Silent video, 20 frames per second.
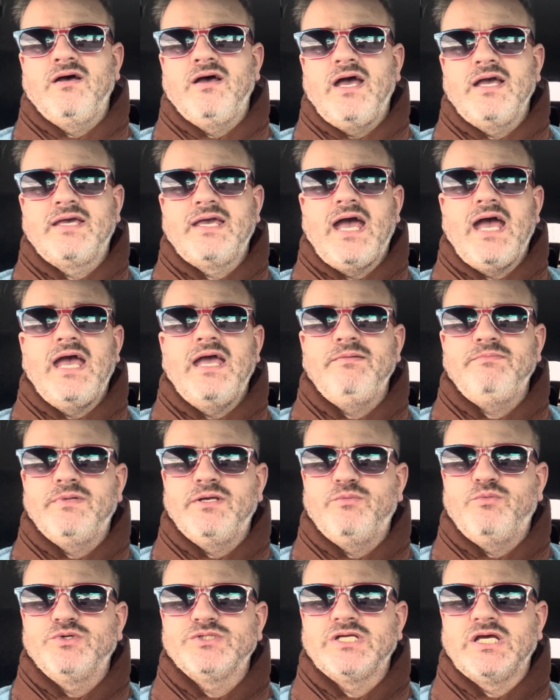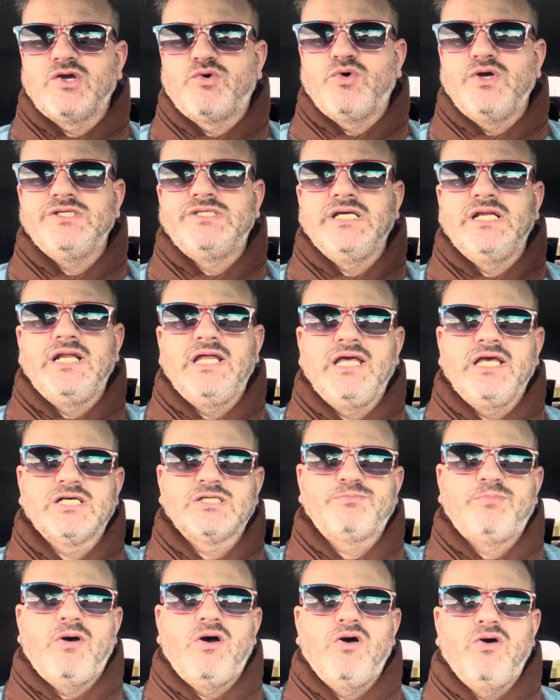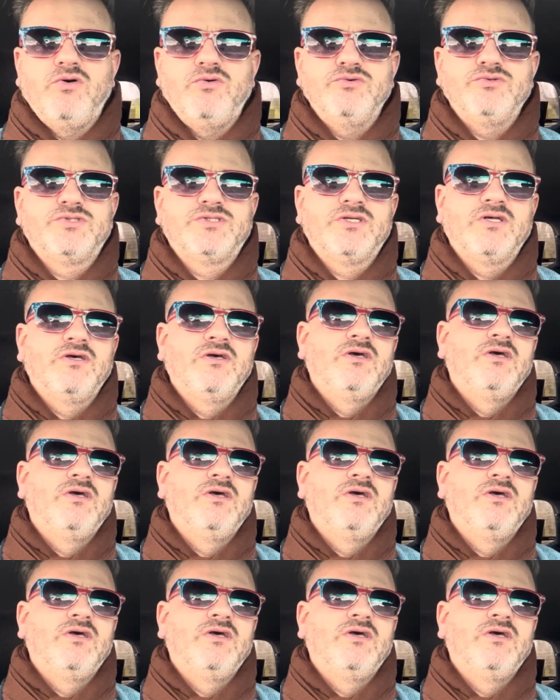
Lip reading: a game that was increasingly exposed